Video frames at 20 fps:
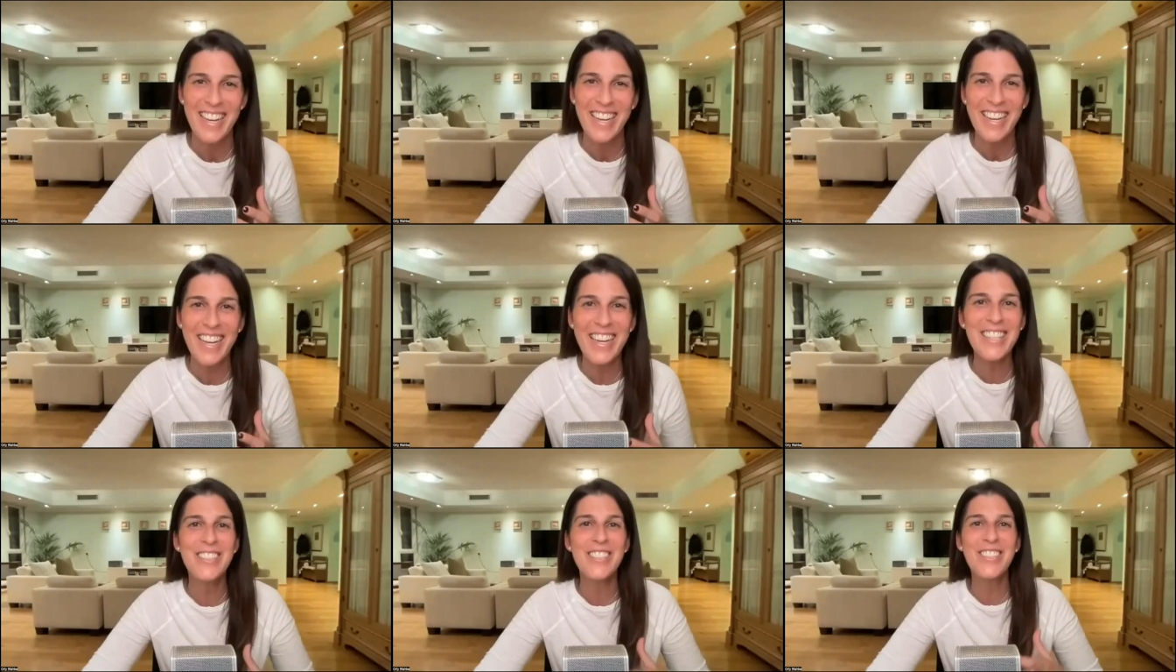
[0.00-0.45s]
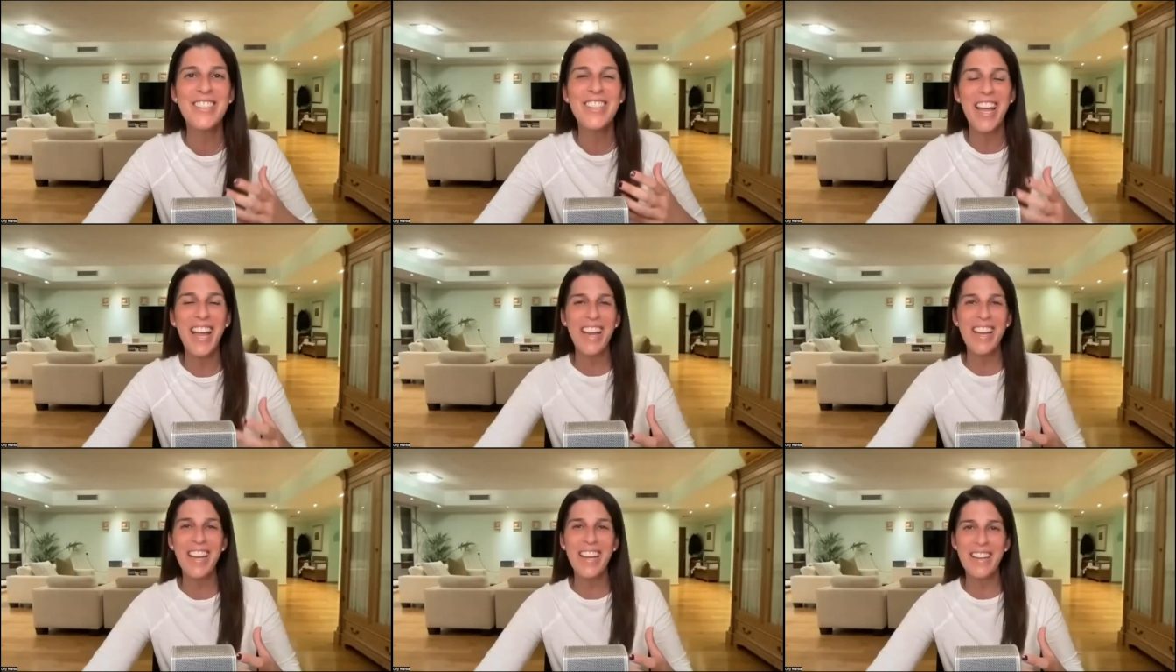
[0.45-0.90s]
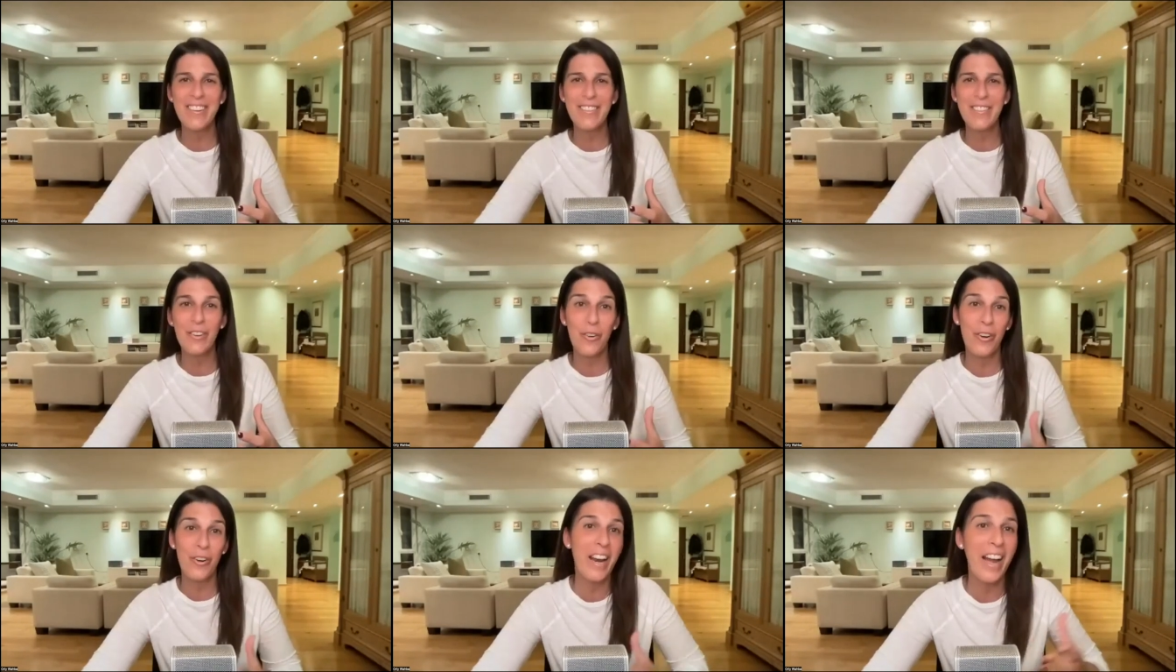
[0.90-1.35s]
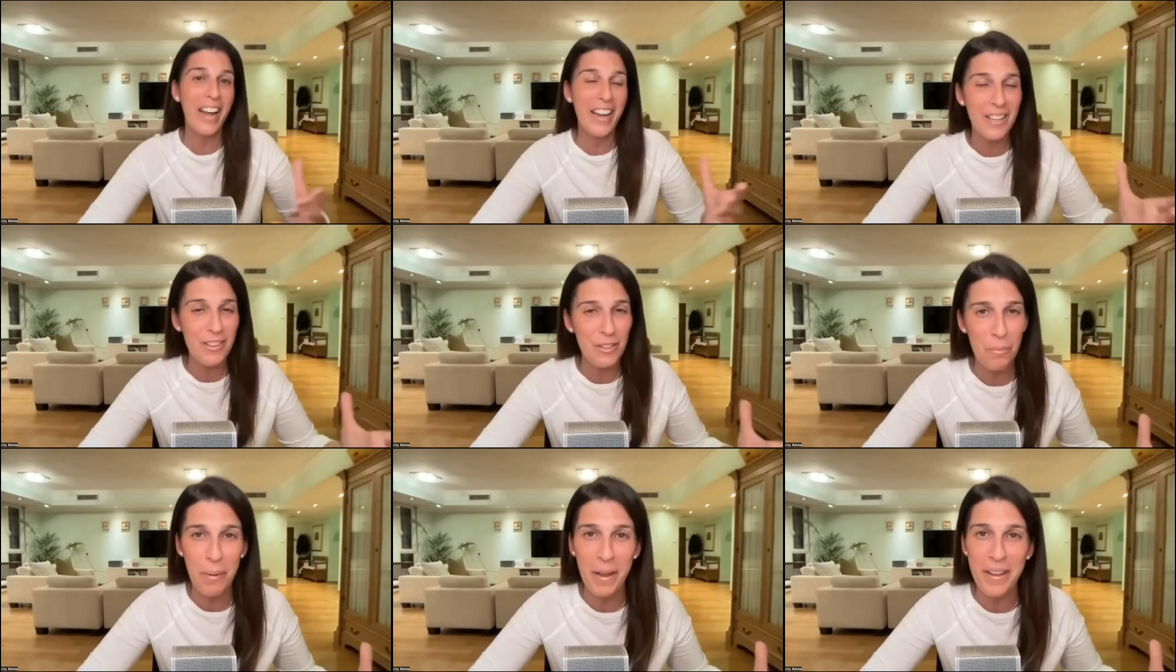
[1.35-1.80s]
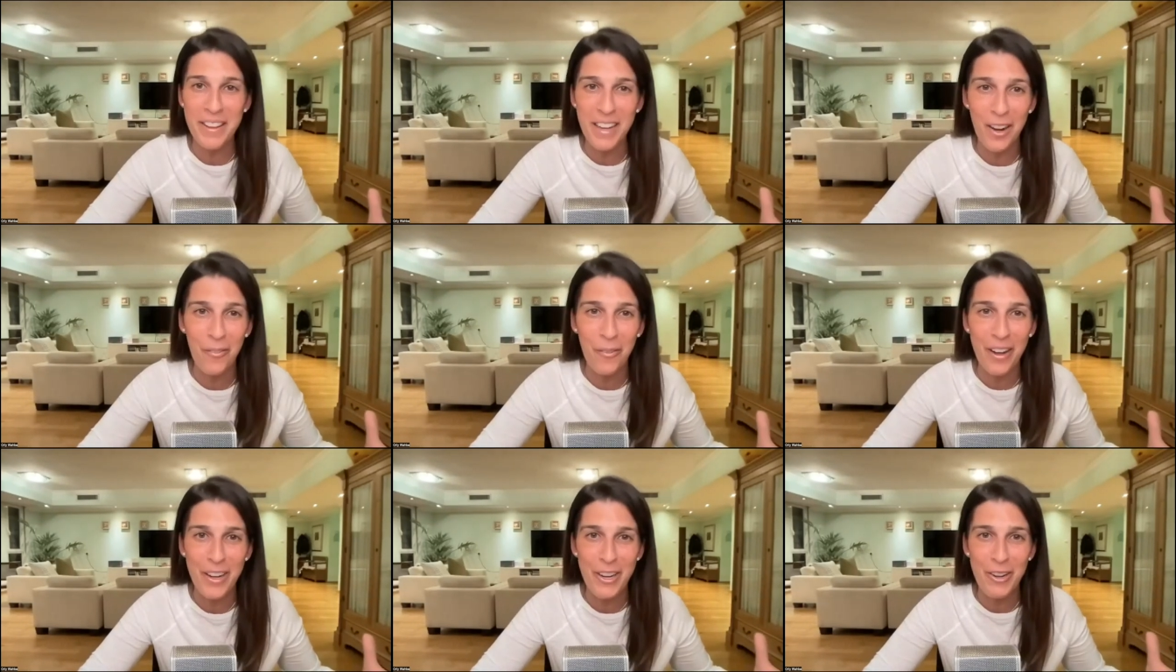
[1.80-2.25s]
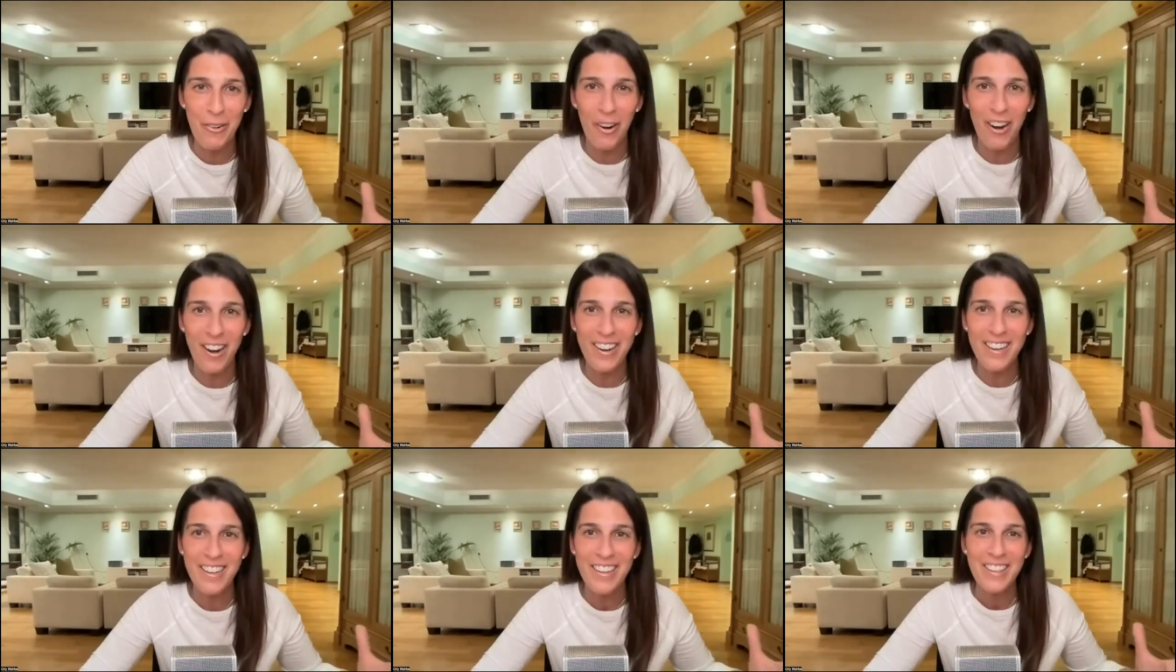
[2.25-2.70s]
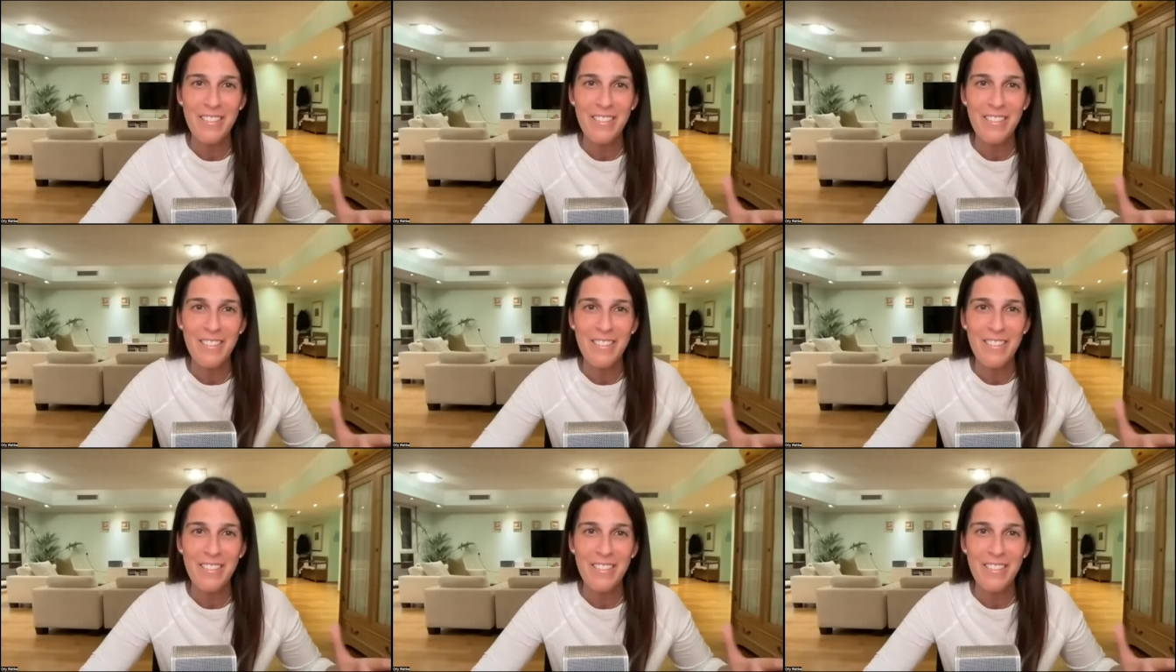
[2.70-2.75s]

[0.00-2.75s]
Each day or night, depending on where you are,